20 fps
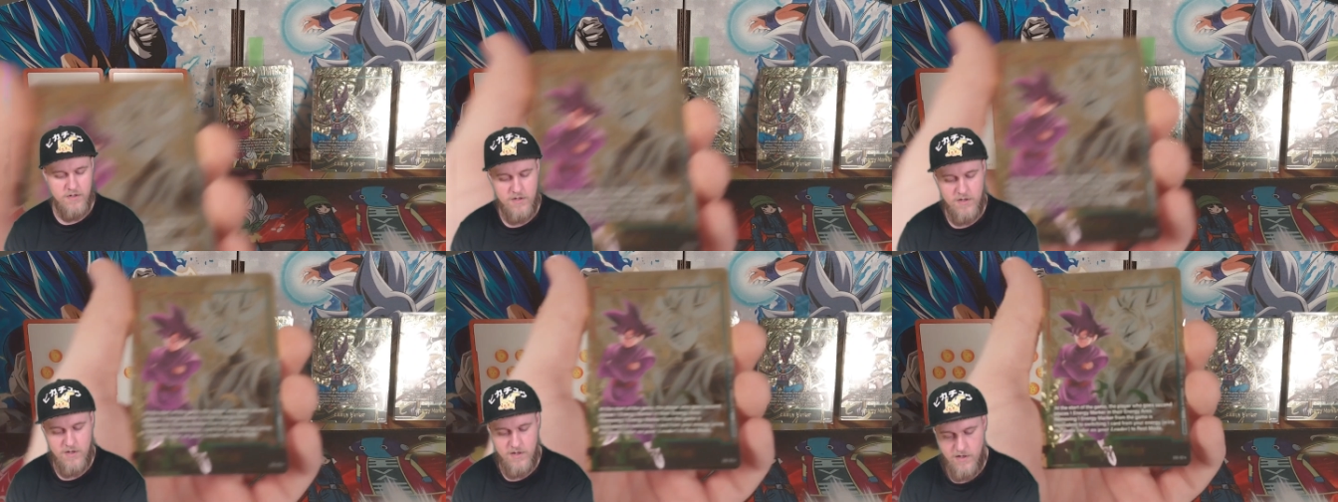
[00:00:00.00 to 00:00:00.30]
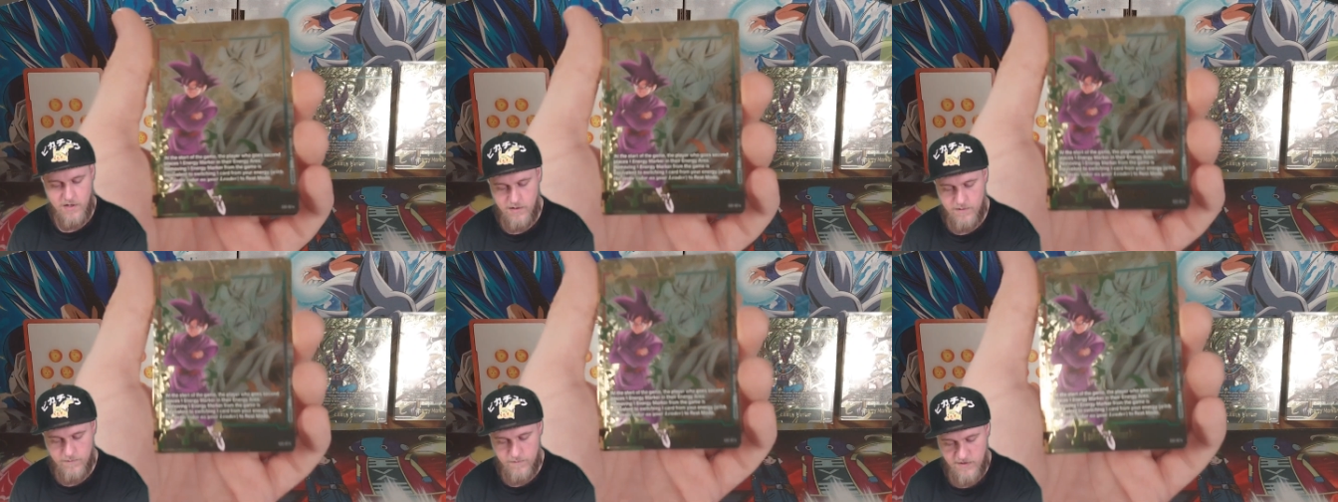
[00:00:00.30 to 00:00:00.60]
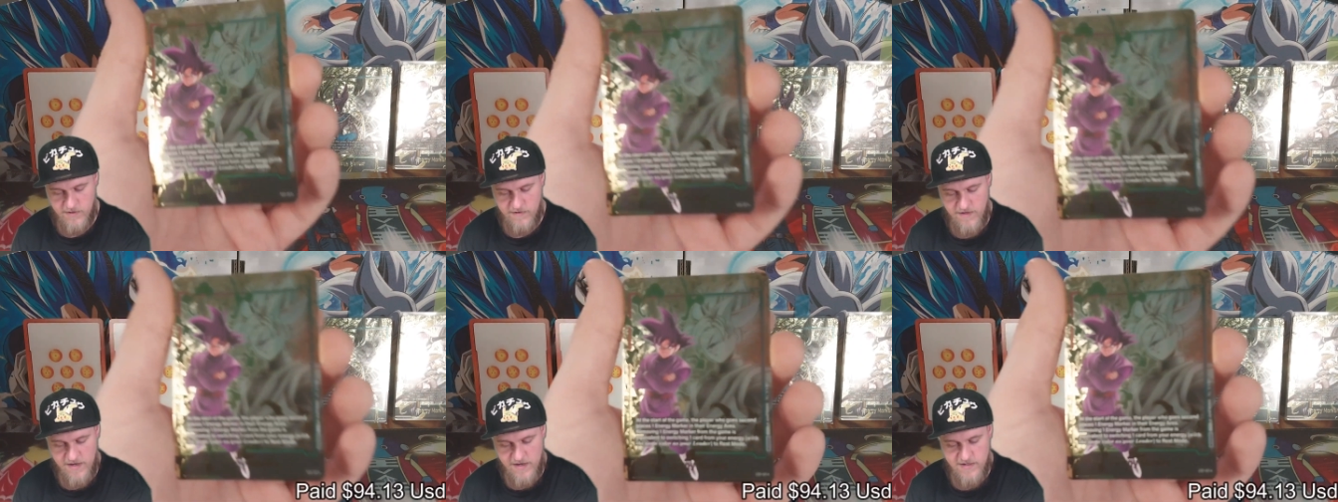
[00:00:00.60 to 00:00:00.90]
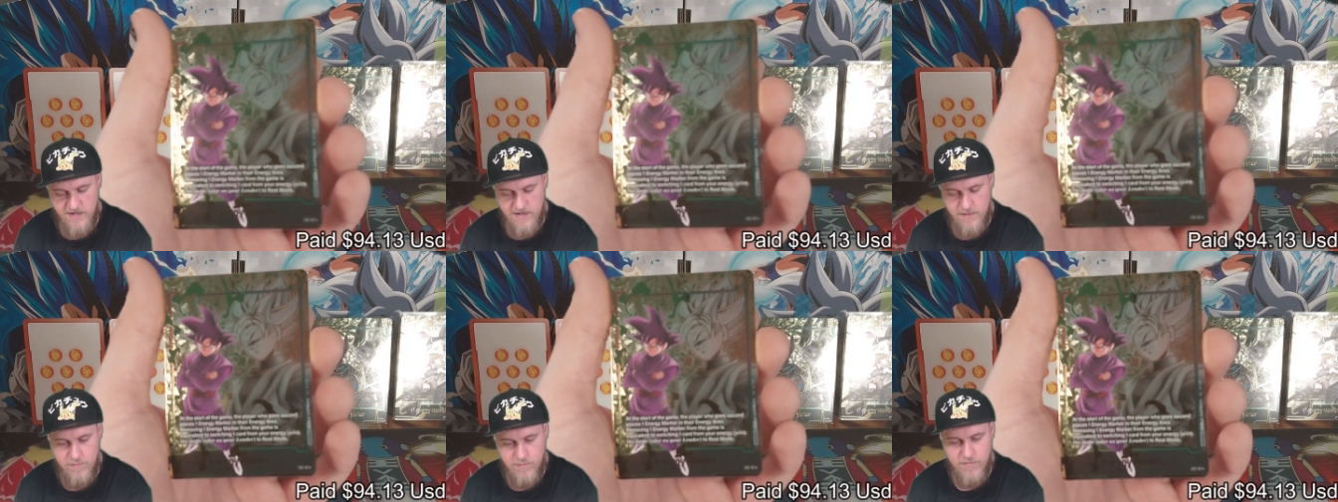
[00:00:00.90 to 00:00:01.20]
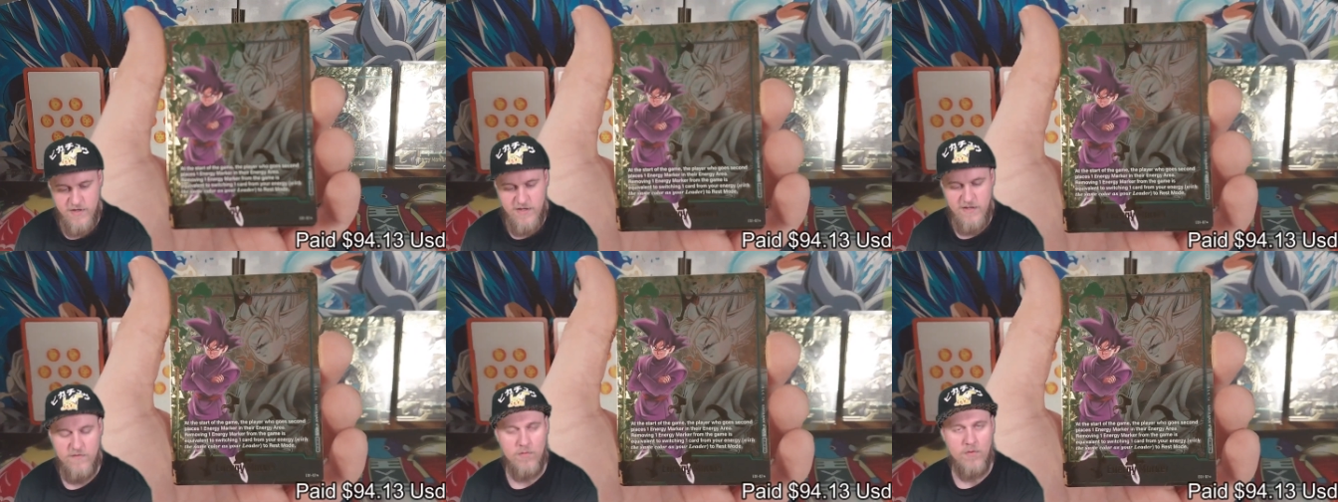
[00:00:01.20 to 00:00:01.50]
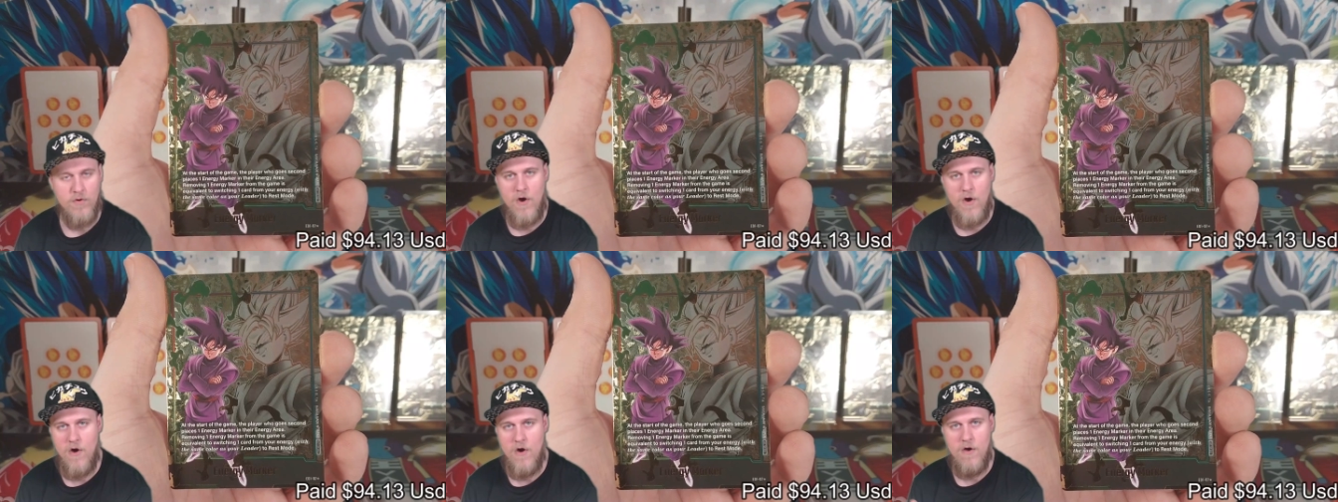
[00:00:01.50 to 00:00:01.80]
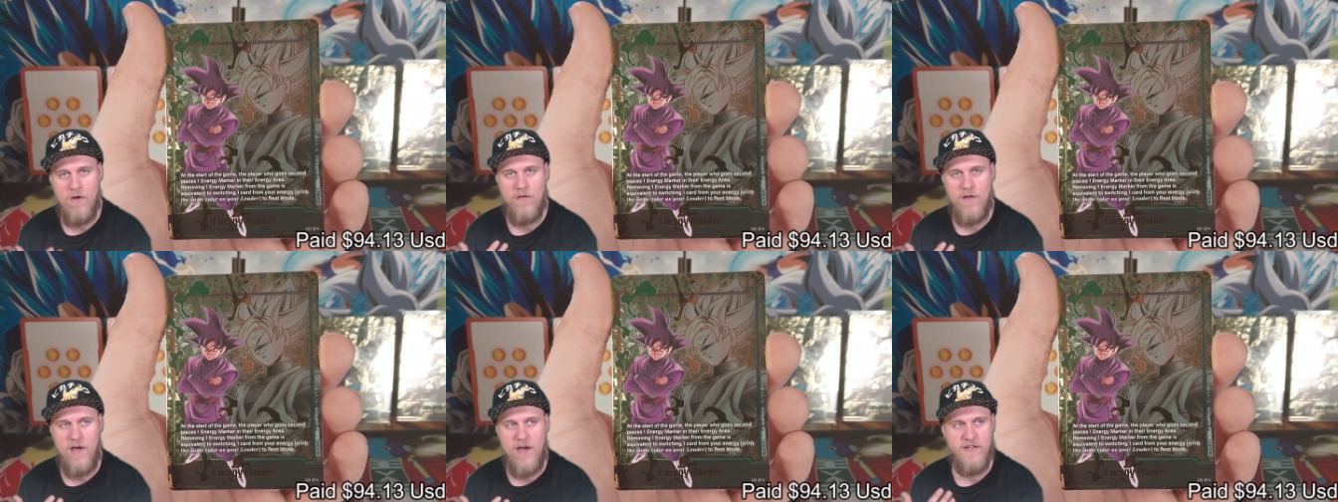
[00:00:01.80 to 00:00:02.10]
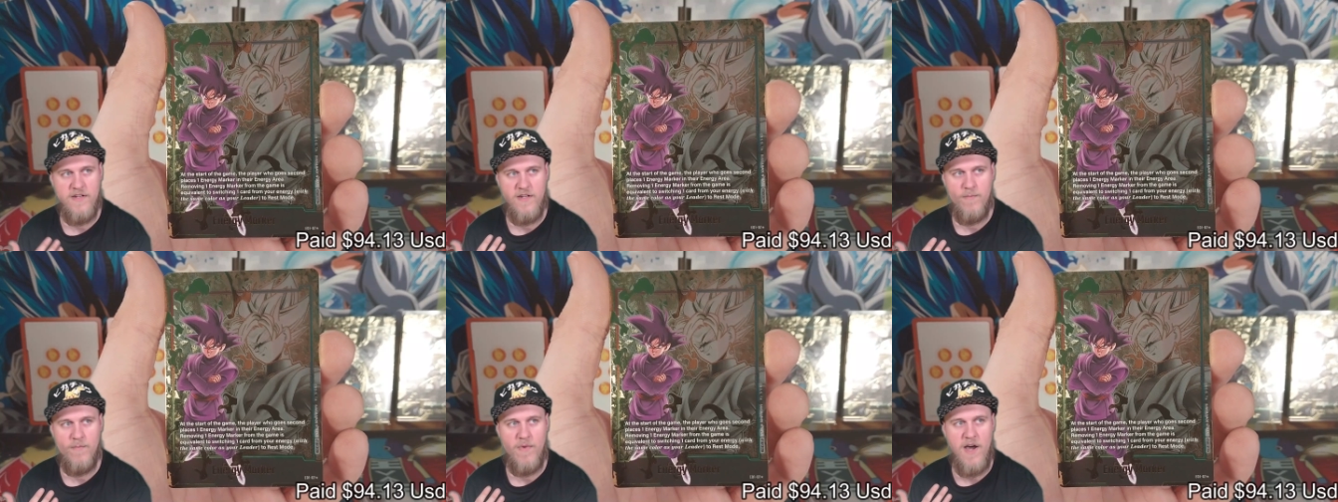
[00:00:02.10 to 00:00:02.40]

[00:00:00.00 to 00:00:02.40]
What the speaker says: Because I did